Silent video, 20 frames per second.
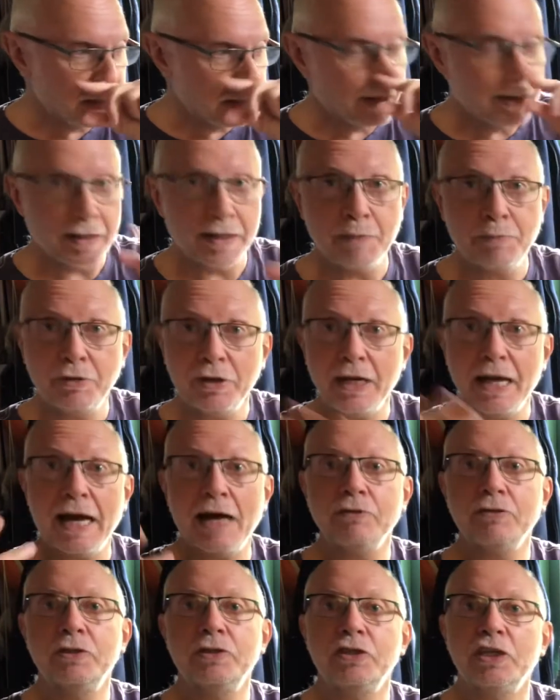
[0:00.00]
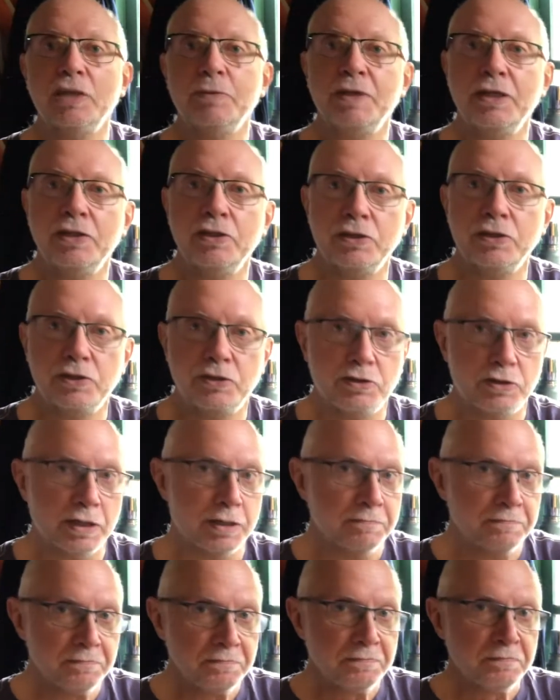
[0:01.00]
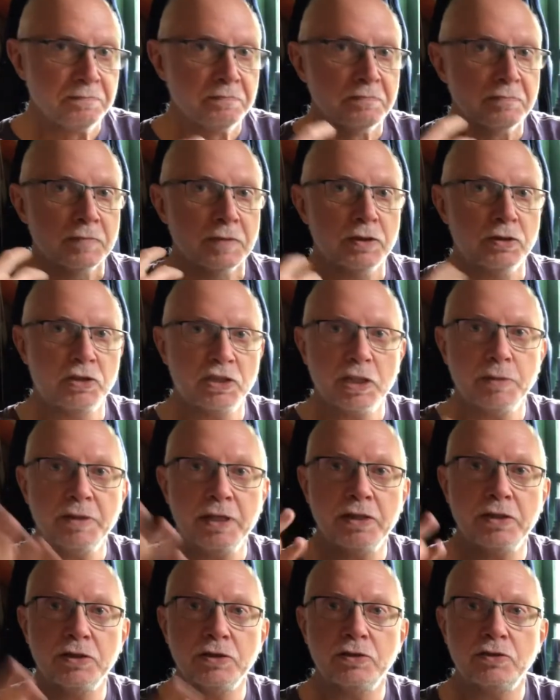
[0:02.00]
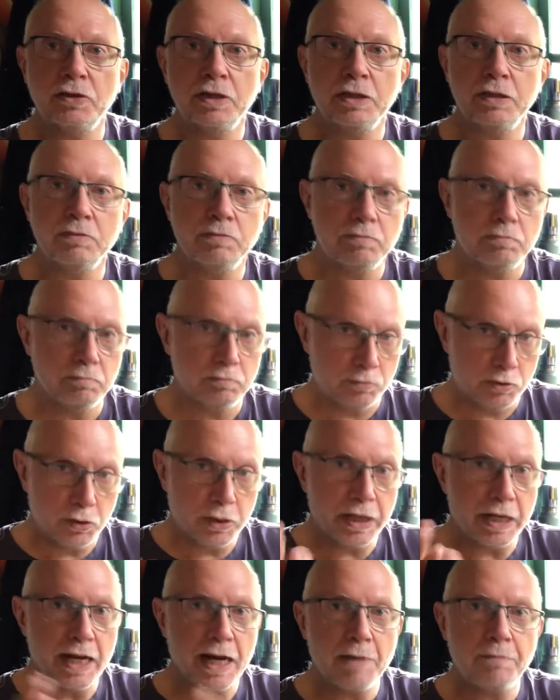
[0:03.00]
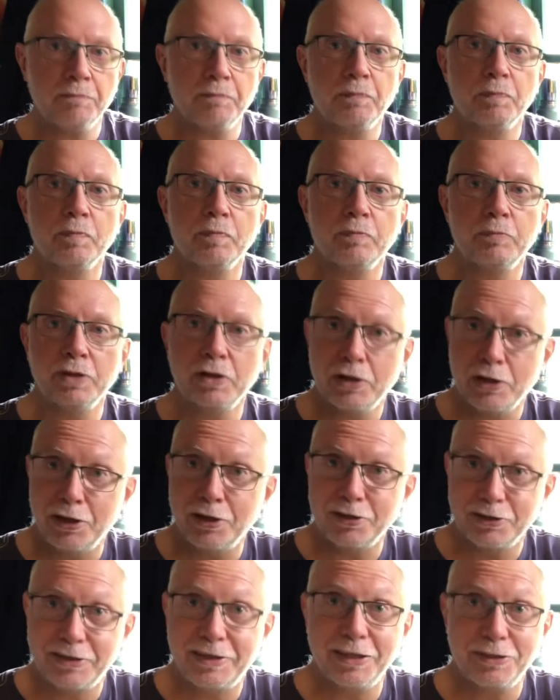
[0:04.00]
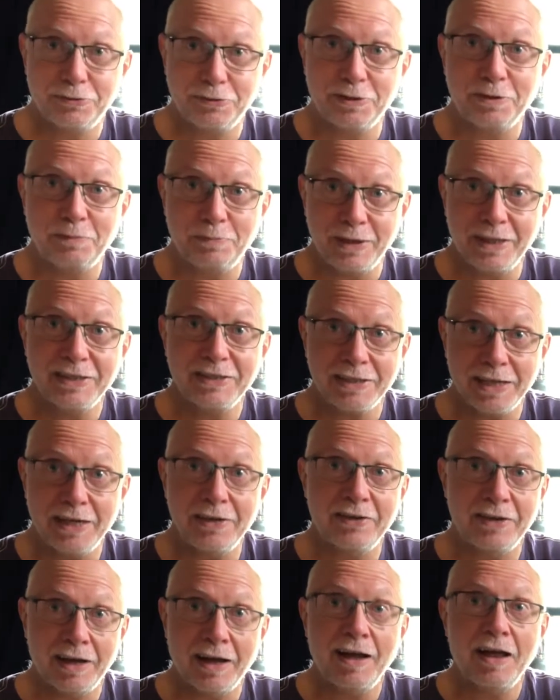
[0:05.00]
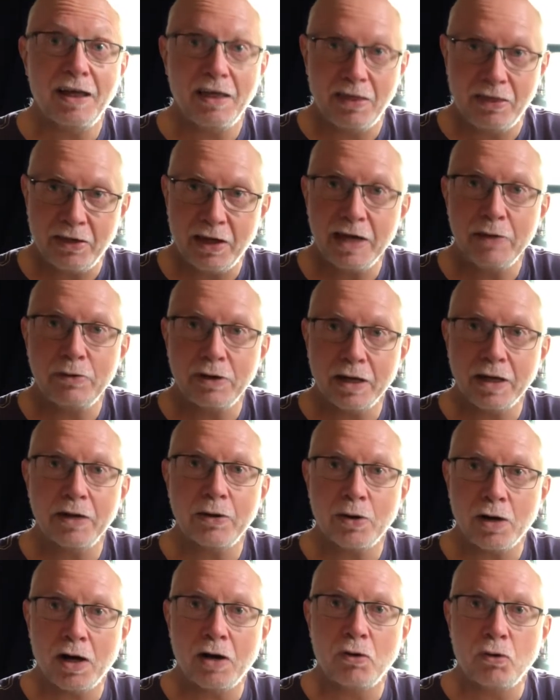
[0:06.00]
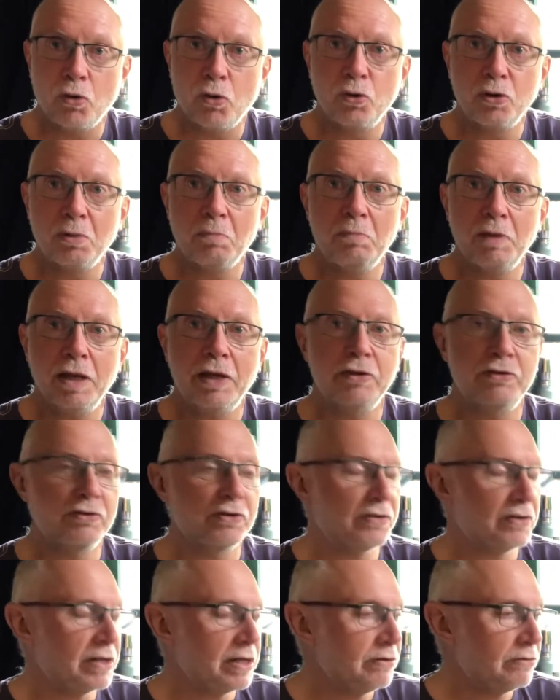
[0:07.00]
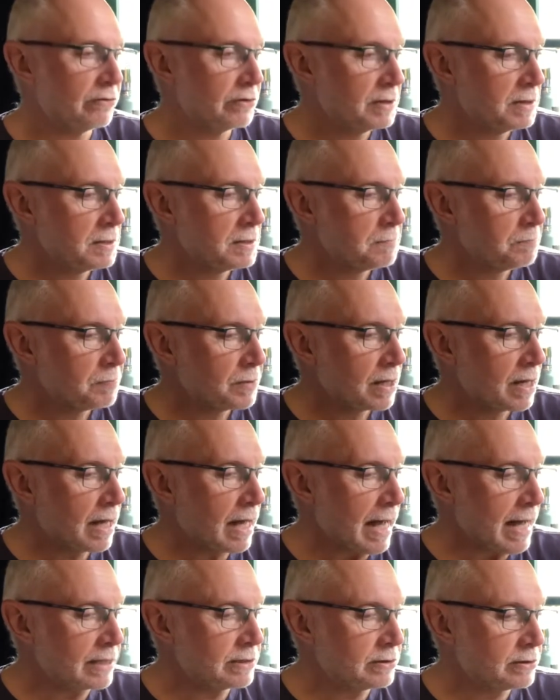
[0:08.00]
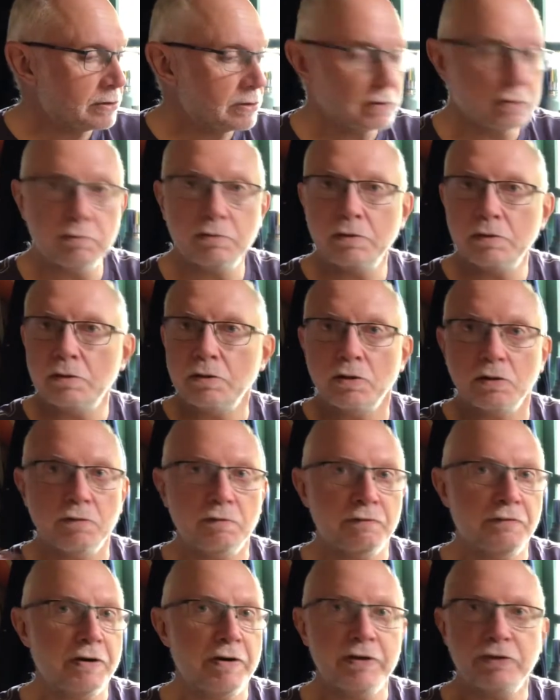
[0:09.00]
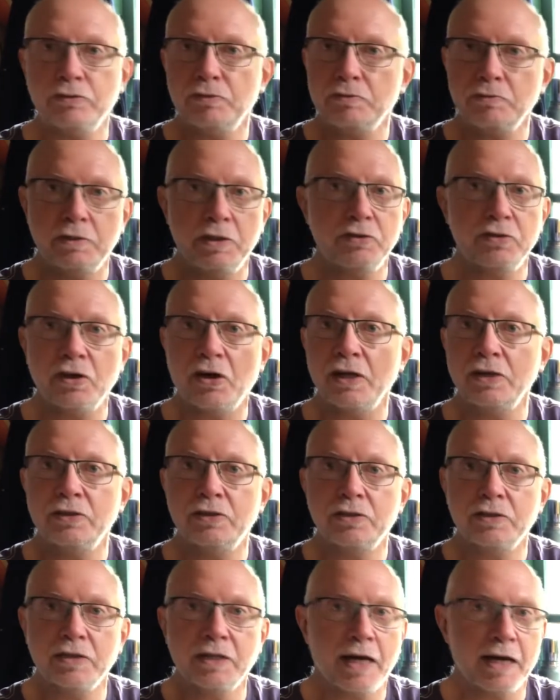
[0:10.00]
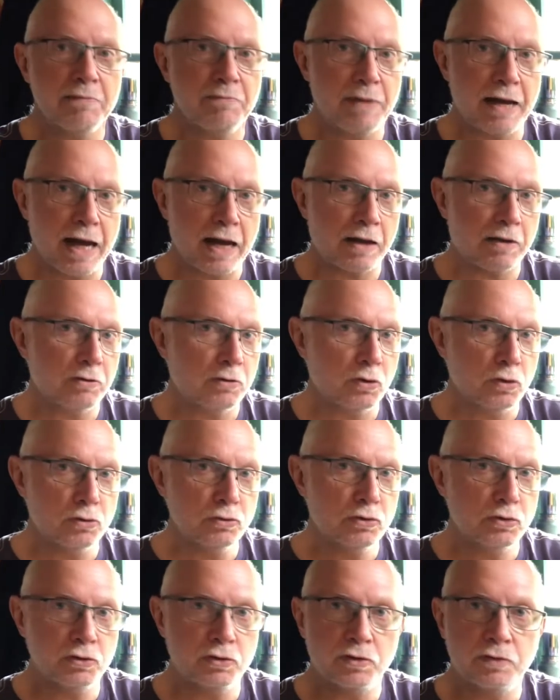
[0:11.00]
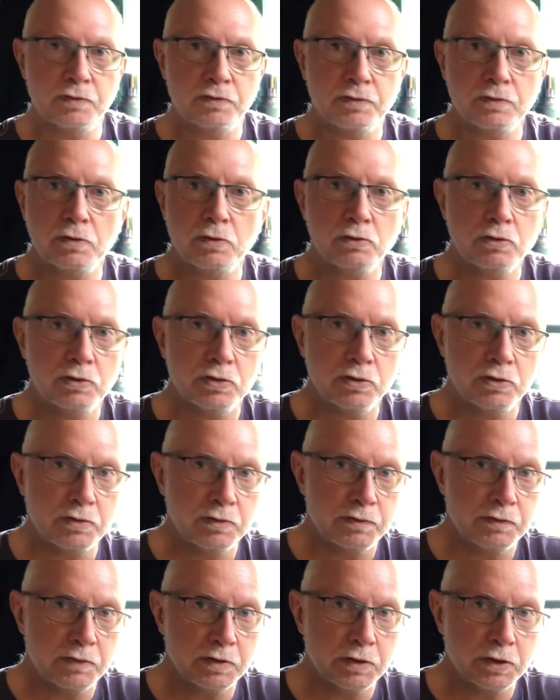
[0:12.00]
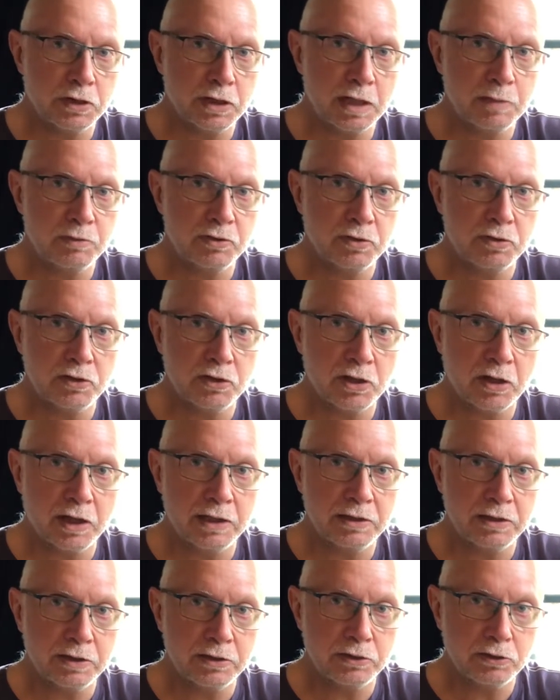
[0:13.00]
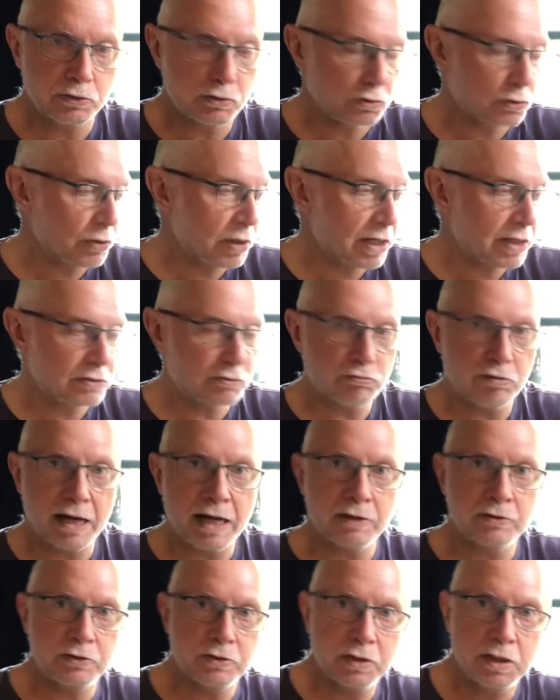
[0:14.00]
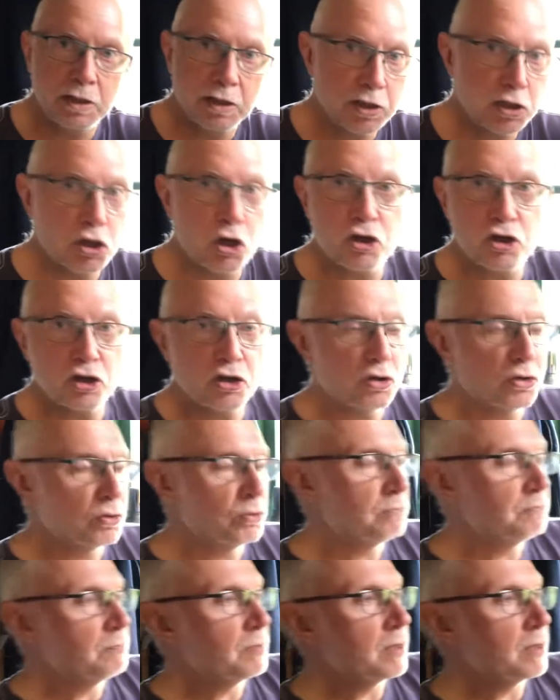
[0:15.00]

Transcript: And they put it out to German industry. And German industry took it up because this was a big tender. They were going to order millions of these. And various designs came back, all sorts of shapes and sizes, squares, rounds, conical.